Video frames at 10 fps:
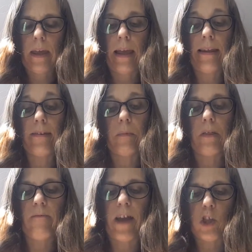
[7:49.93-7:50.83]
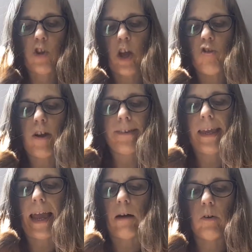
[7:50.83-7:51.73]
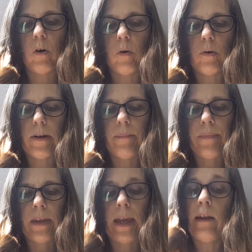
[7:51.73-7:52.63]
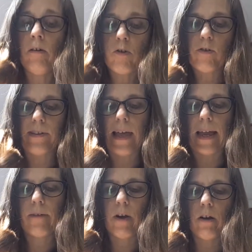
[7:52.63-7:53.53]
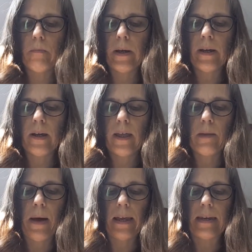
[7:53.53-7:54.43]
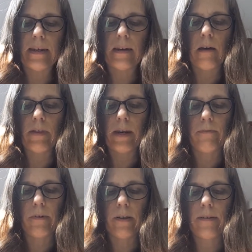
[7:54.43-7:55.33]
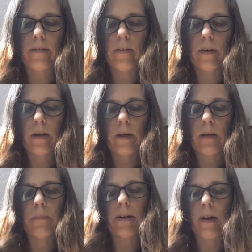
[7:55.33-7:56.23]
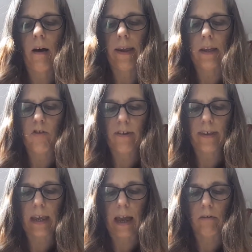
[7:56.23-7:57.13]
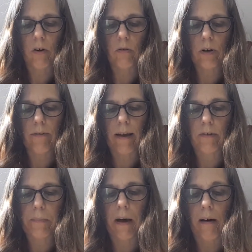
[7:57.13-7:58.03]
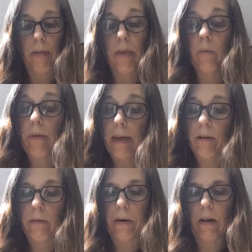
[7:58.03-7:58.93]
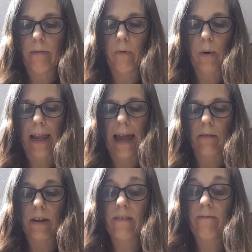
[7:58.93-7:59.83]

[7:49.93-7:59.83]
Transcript: Elizabeth fetched her dressing-gown cord. It looked just like a rope, and the monkey didn't know the difference. But tying a dressing-gown cord around a bath without the bath falling out is